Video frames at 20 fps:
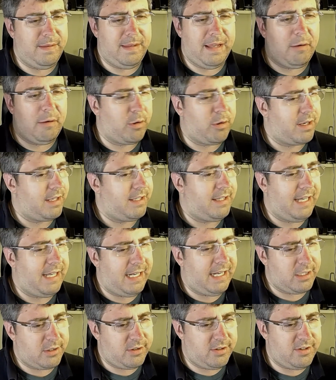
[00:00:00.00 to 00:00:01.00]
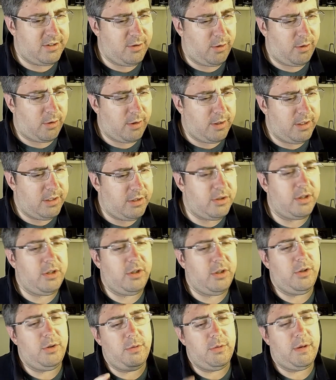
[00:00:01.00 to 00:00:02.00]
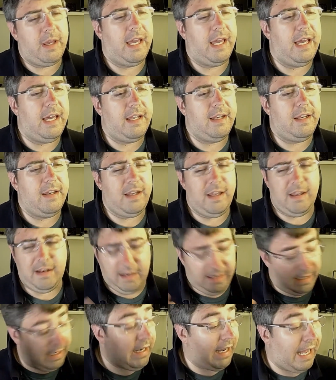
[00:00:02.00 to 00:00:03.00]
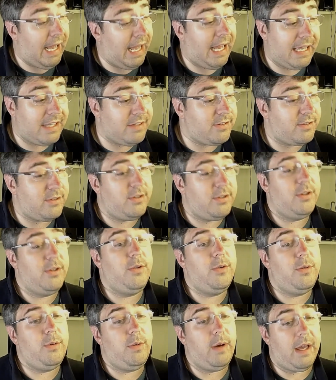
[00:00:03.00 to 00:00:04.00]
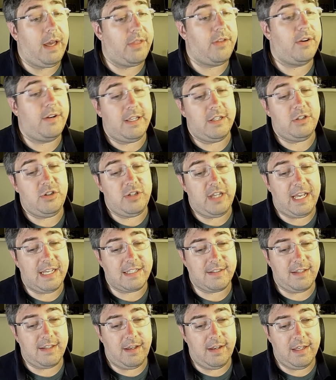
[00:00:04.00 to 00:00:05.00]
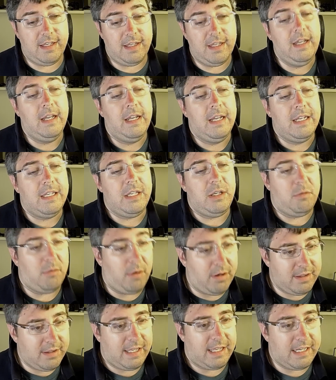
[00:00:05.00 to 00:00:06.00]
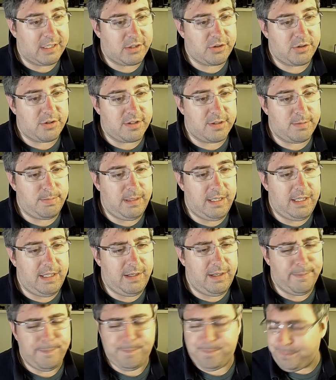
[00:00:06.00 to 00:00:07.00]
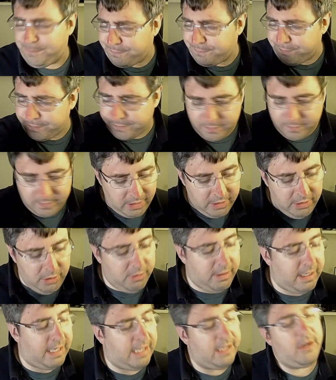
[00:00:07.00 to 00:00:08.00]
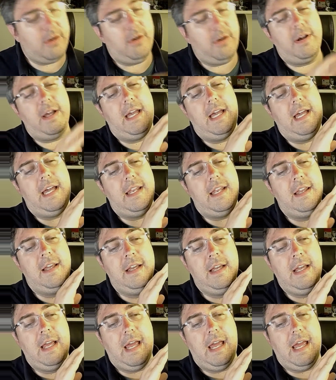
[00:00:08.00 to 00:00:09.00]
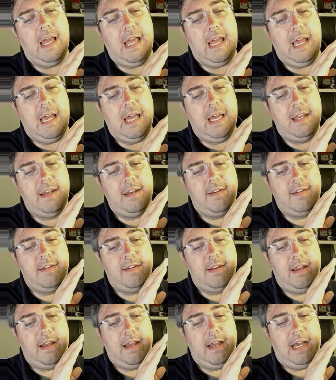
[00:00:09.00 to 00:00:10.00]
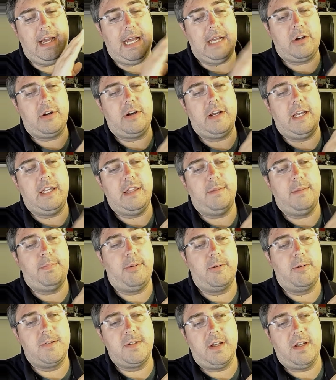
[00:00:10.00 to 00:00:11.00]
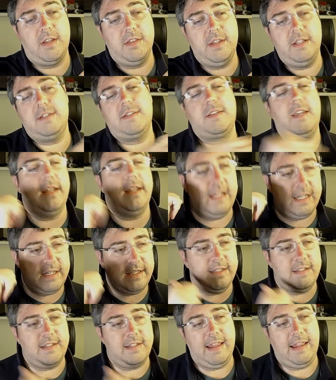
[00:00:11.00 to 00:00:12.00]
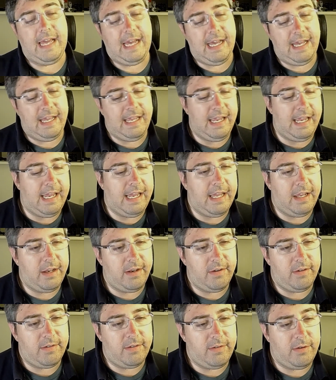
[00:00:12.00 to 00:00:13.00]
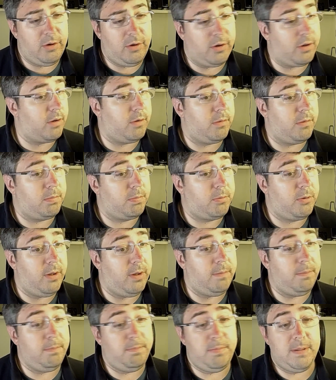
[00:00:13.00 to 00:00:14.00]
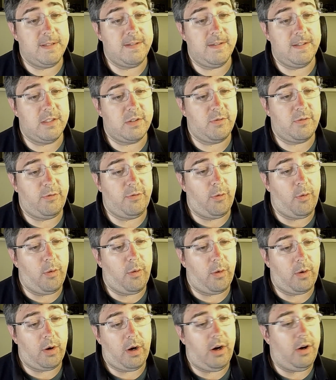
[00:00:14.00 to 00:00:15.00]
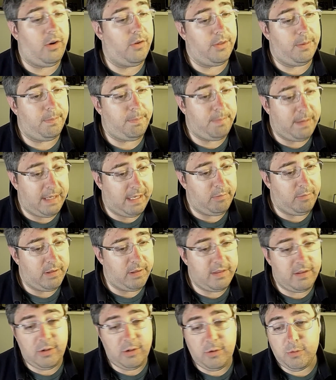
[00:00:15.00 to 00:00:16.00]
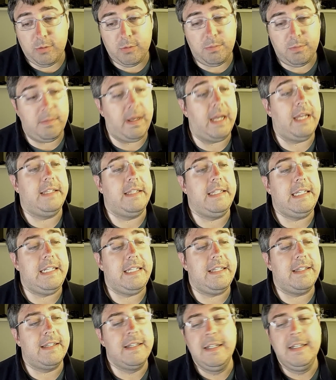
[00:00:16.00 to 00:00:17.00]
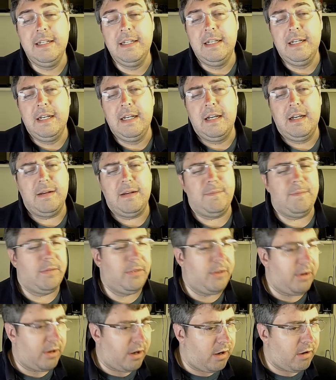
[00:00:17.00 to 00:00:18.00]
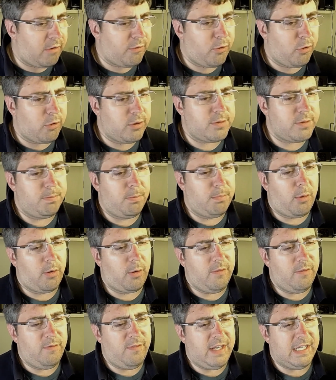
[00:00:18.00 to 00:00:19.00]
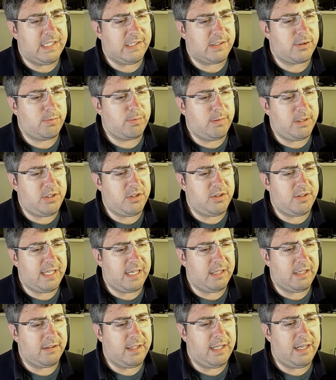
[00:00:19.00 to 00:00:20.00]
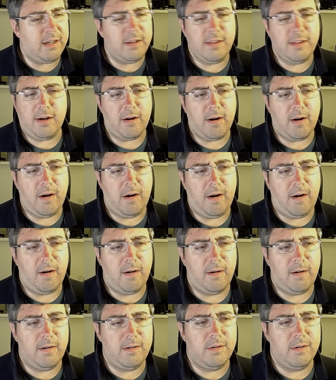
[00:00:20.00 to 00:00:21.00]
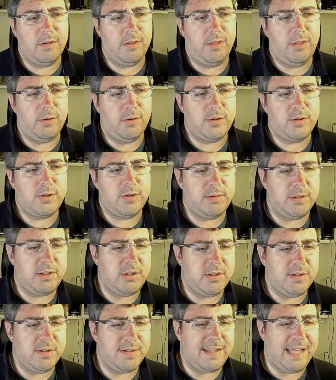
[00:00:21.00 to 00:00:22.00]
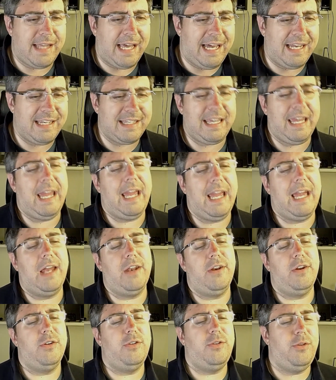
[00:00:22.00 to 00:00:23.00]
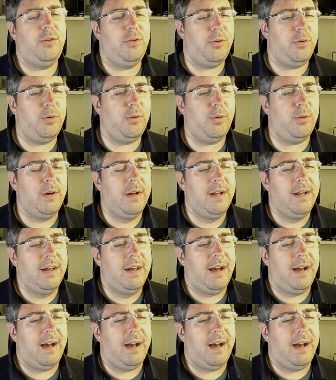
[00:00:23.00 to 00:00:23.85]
network attached storage, you can, and it has 2 Ethernet jacks on it, you want that extra speed, you can go ahead and aggregate the ports on this, connect it to that, and you're in business for all the bandwidth you may need. There are, of course, more advanced switches out there. There are those switches that can do